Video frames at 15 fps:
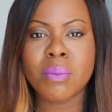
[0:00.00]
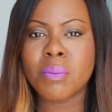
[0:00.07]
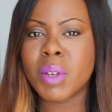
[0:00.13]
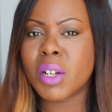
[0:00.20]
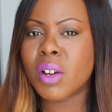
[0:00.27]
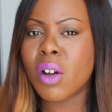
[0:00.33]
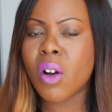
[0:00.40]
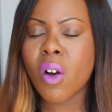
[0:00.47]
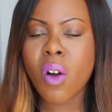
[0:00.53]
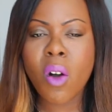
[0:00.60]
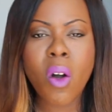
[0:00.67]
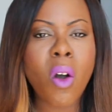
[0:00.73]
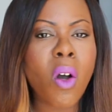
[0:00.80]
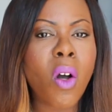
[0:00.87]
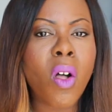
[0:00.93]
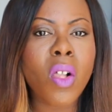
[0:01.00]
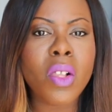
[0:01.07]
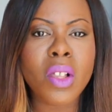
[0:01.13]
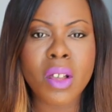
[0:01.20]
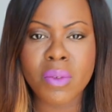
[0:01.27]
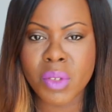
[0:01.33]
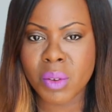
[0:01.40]
but
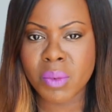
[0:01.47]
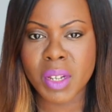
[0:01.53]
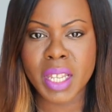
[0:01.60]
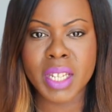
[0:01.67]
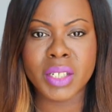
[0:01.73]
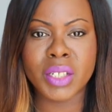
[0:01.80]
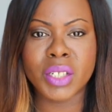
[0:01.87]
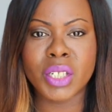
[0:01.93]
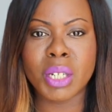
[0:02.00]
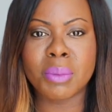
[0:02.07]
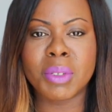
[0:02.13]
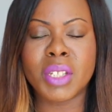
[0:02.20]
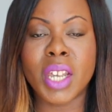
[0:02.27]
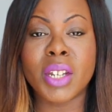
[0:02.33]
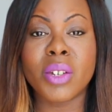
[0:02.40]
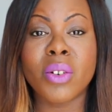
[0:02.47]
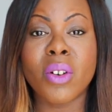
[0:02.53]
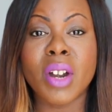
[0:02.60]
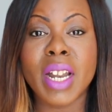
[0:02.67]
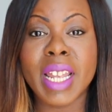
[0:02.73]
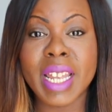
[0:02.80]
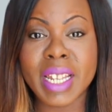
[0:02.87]
all of the relationships that
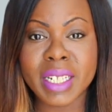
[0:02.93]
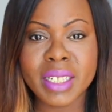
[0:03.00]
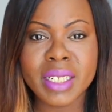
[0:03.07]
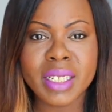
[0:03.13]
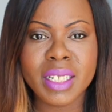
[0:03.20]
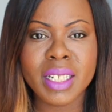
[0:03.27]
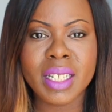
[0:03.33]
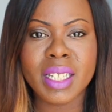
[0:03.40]
you're in